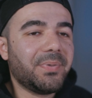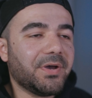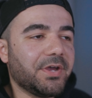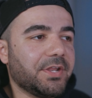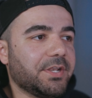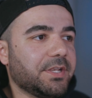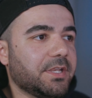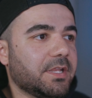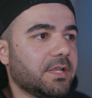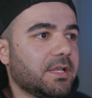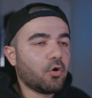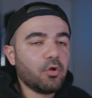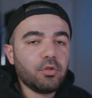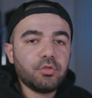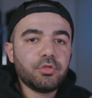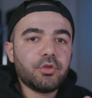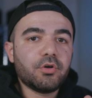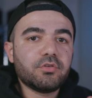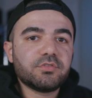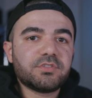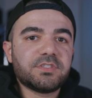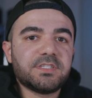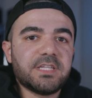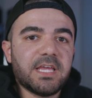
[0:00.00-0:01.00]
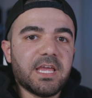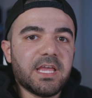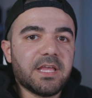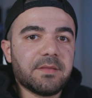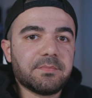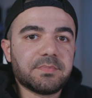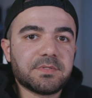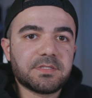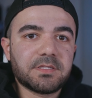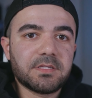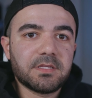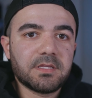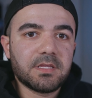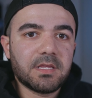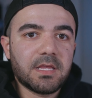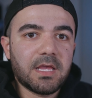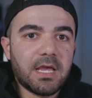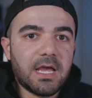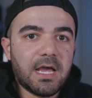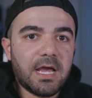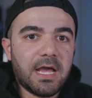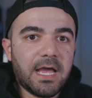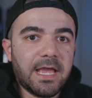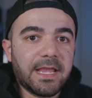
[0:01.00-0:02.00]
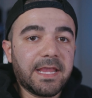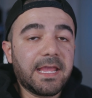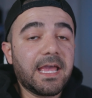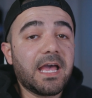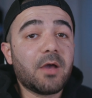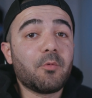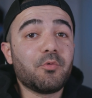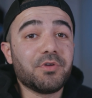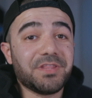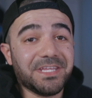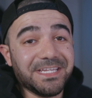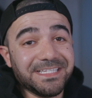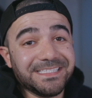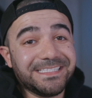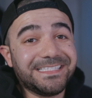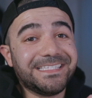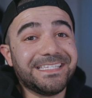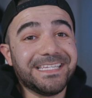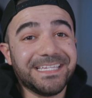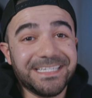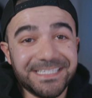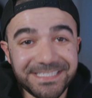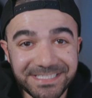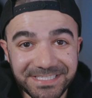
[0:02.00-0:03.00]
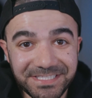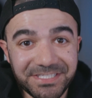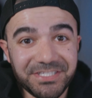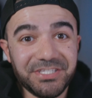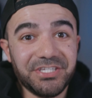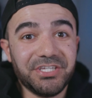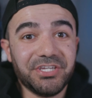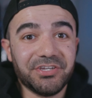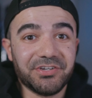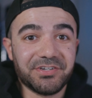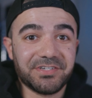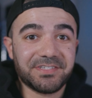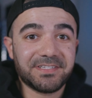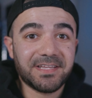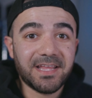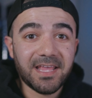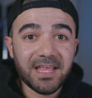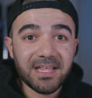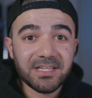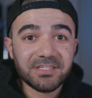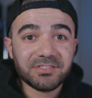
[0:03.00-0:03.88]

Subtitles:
But all those steps I got within 6 years.